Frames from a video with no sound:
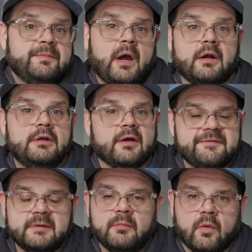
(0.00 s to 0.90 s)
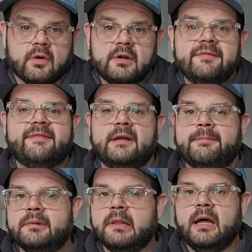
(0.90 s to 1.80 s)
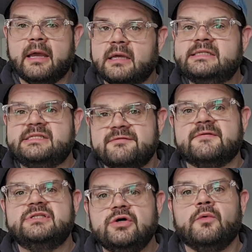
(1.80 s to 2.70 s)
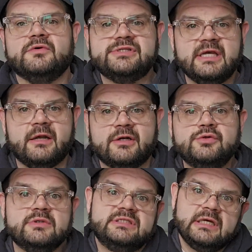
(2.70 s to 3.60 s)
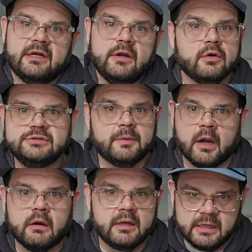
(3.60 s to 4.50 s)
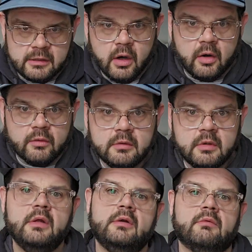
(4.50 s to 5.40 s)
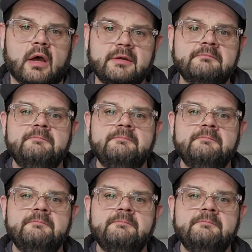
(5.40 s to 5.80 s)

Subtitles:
are nothing more than applying a different tonal center to a set of notes we already know, right?